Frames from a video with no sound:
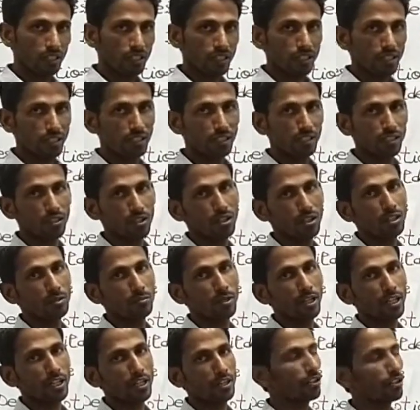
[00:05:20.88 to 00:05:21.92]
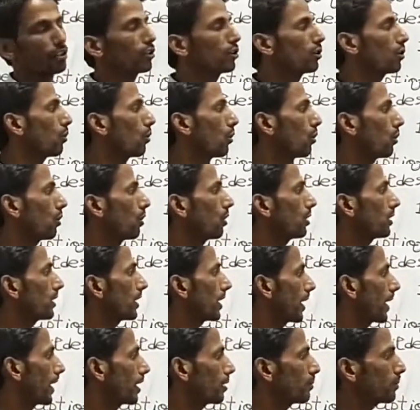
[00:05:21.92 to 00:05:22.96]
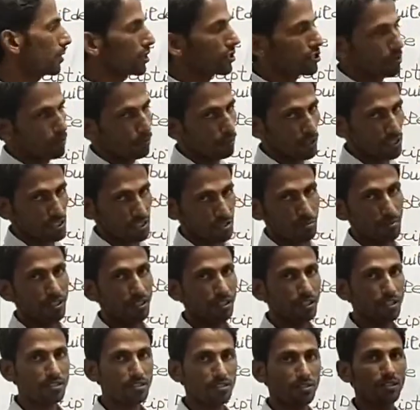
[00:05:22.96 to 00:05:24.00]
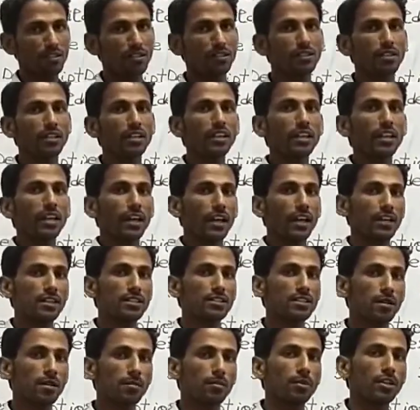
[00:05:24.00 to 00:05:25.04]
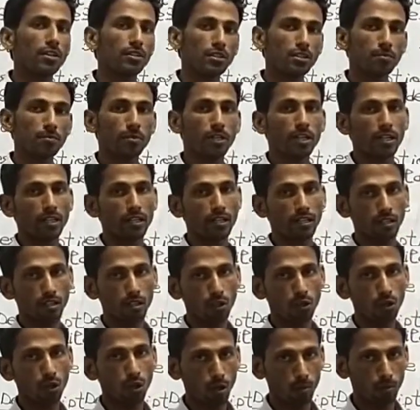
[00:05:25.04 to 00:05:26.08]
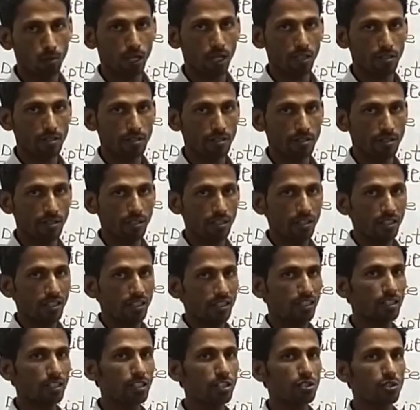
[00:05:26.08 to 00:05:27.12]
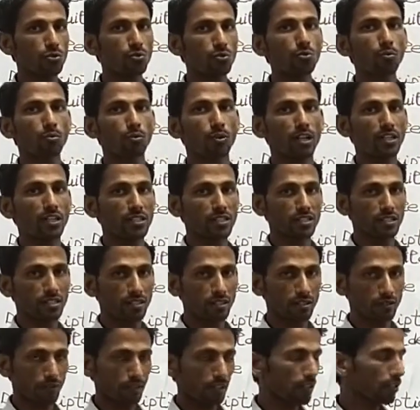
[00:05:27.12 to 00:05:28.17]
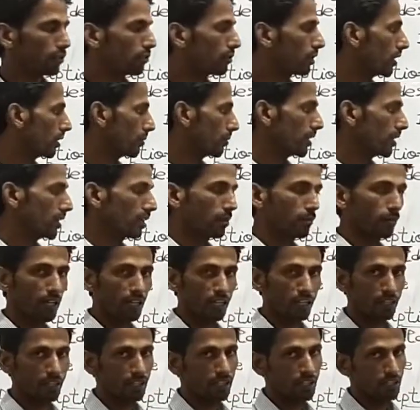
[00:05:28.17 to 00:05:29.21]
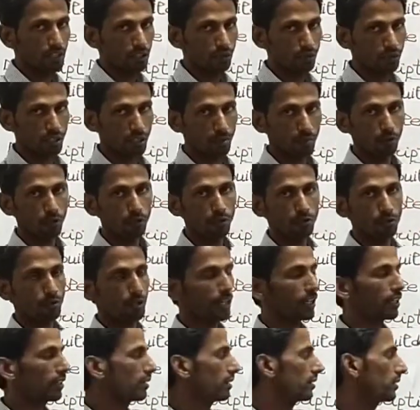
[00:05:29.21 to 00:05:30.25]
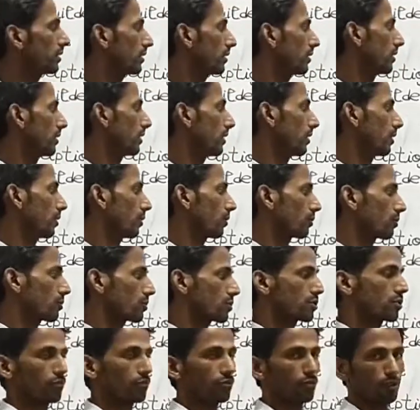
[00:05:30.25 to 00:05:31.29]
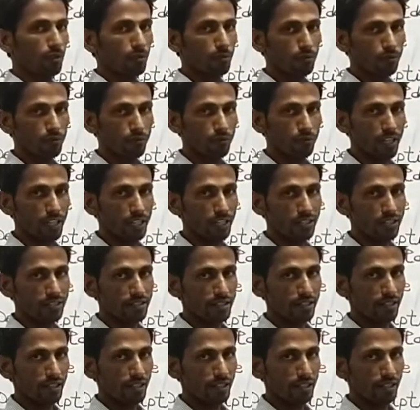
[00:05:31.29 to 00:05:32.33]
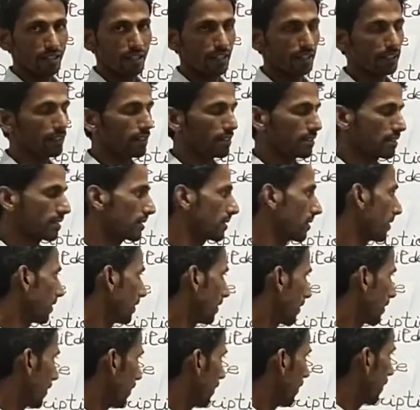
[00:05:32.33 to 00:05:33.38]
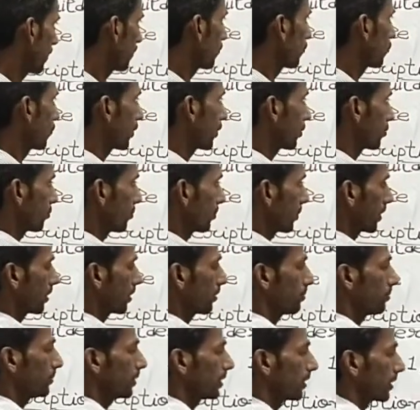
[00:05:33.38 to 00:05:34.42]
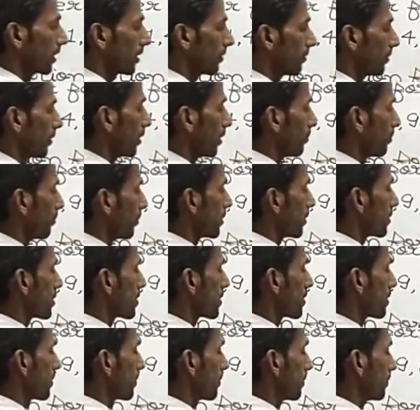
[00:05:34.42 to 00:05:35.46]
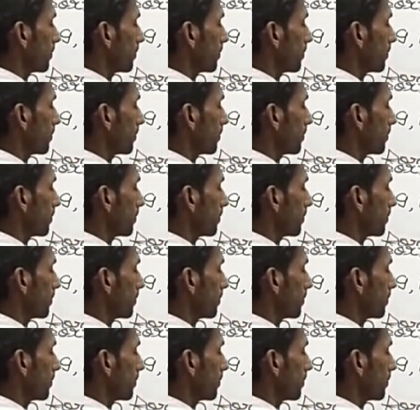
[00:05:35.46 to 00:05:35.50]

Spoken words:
in the curly bracket, and all the elements must be listed and separated by commas. These 2 points, when you keep in mind, you are able to write the roster form very easily like this. I am going to pick up the given numbers